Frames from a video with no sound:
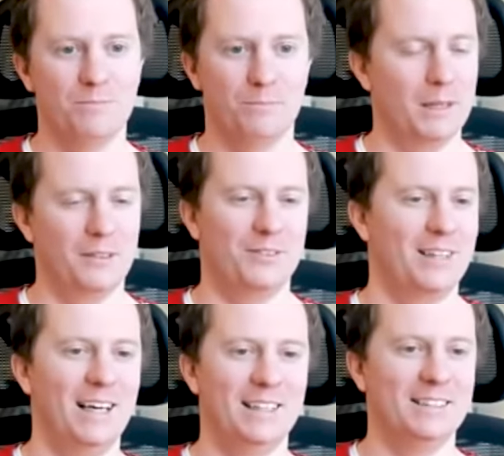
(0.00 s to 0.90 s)
but
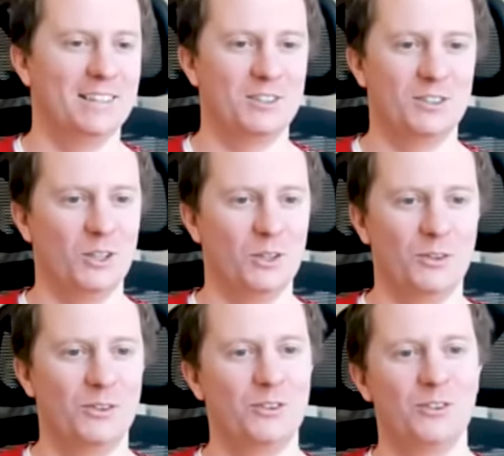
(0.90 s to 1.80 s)
I just don't